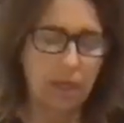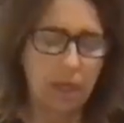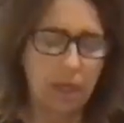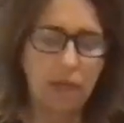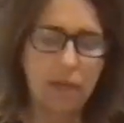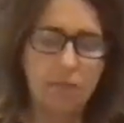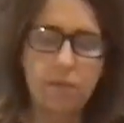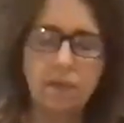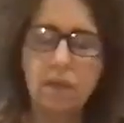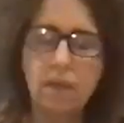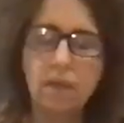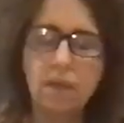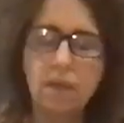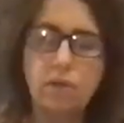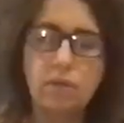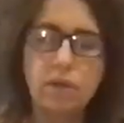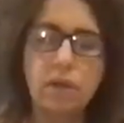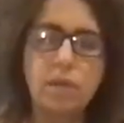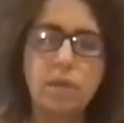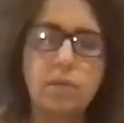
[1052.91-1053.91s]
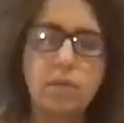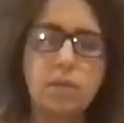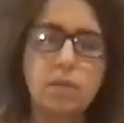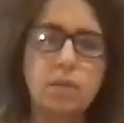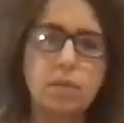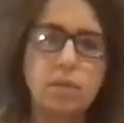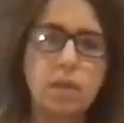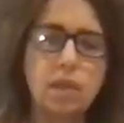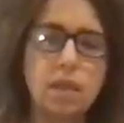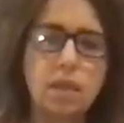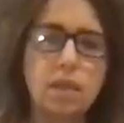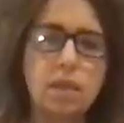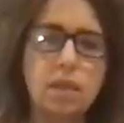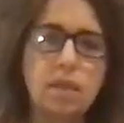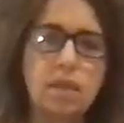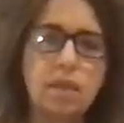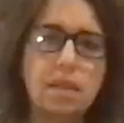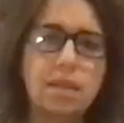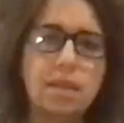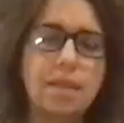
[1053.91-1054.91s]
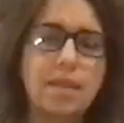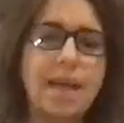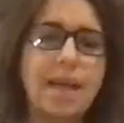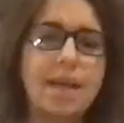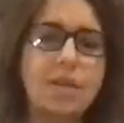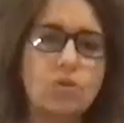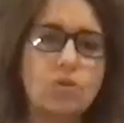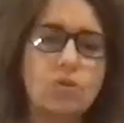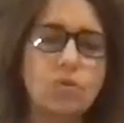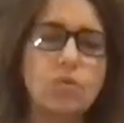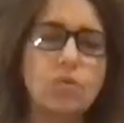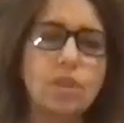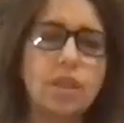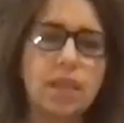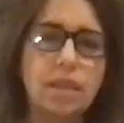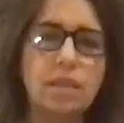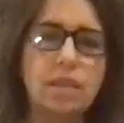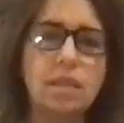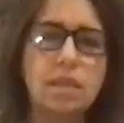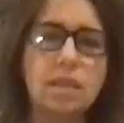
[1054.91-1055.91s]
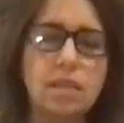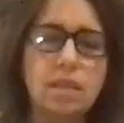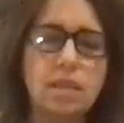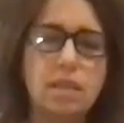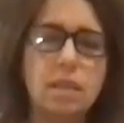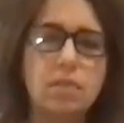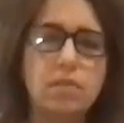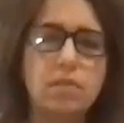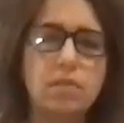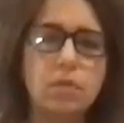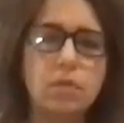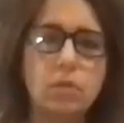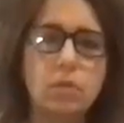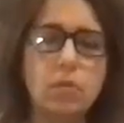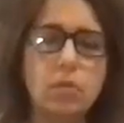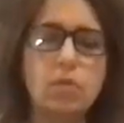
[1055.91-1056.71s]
have an incredible natural tendency for